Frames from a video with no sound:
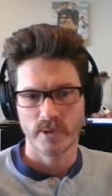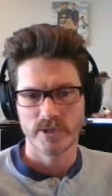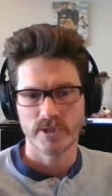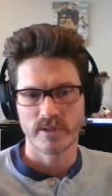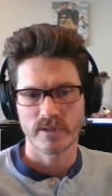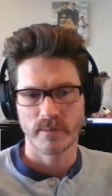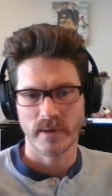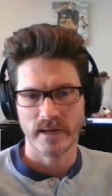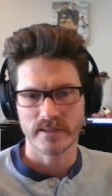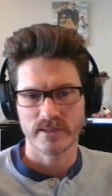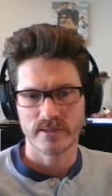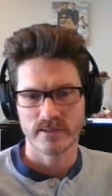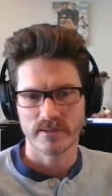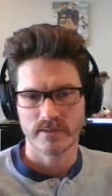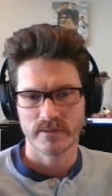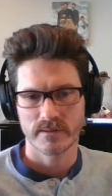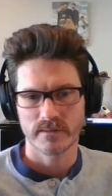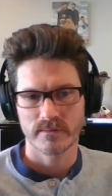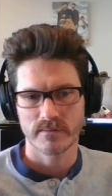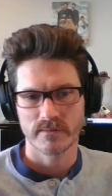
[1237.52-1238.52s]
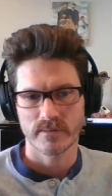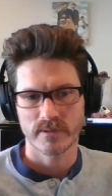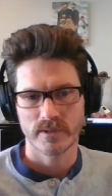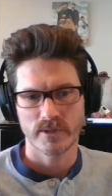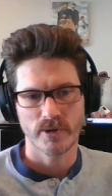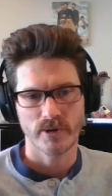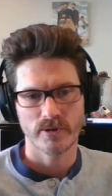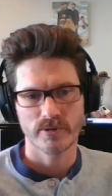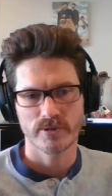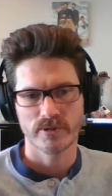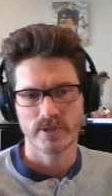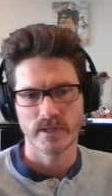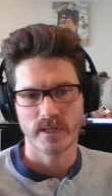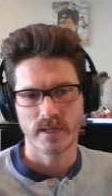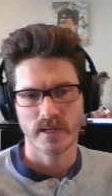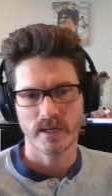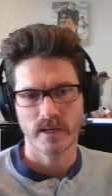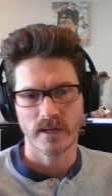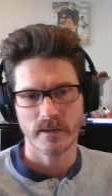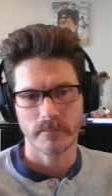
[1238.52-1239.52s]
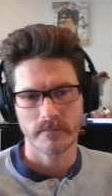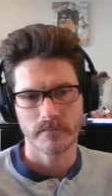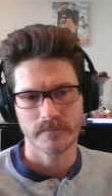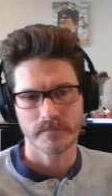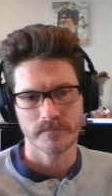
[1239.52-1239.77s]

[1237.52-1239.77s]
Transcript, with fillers: wish you the best and encourage you to um,